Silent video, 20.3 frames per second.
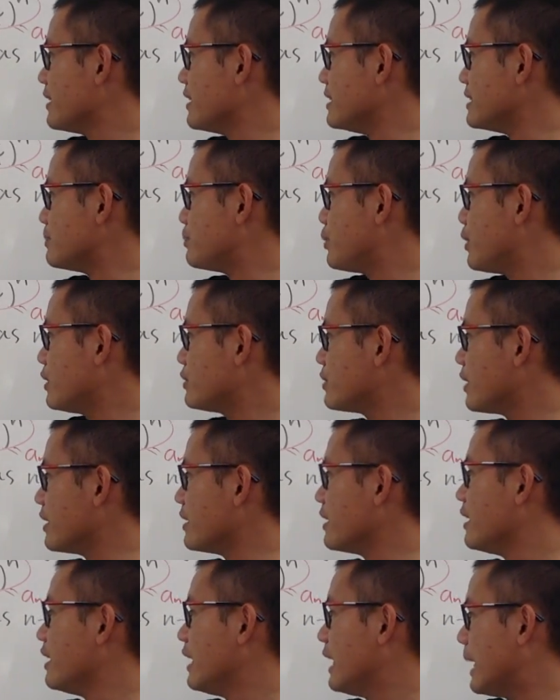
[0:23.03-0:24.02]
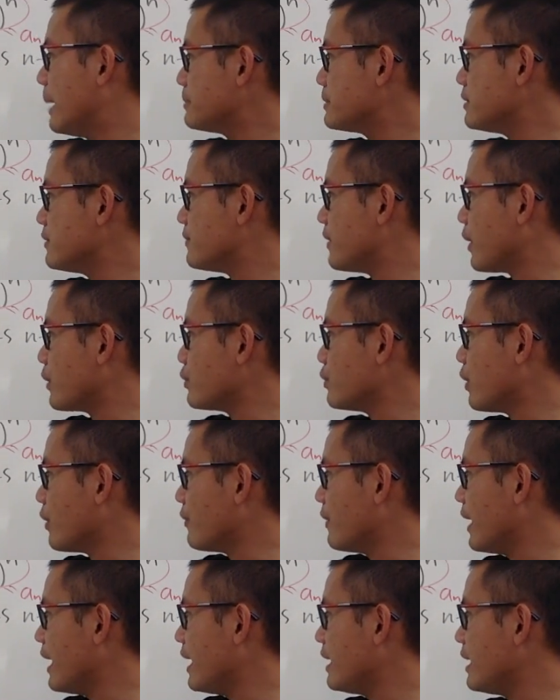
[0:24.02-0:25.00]
at the expression, absolute value
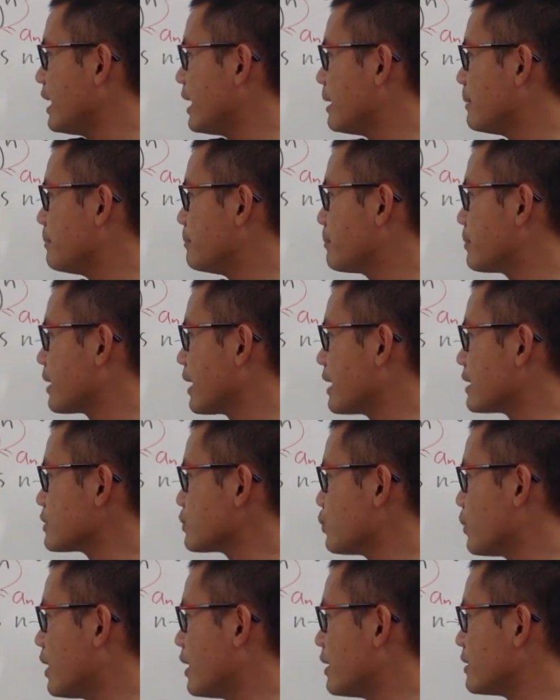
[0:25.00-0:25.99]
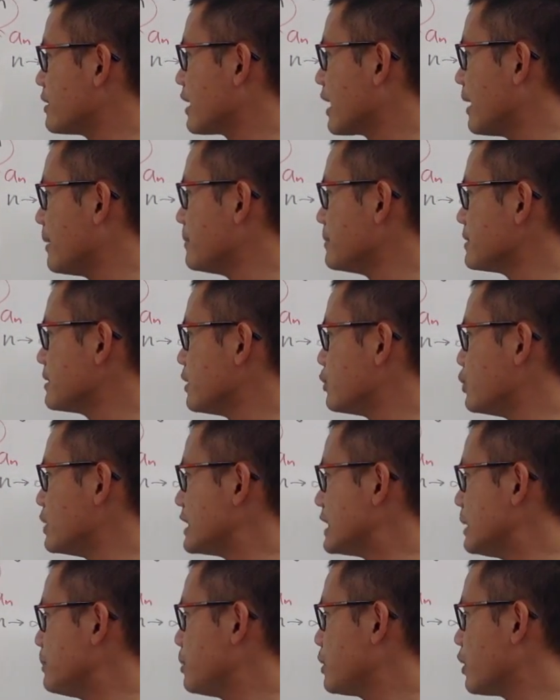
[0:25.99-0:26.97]
of an plus 1 times the
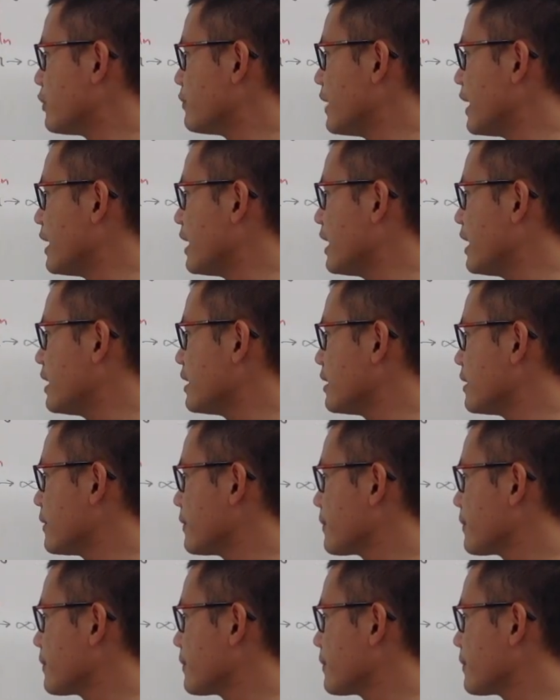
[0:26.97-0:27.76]
reciprocal of an.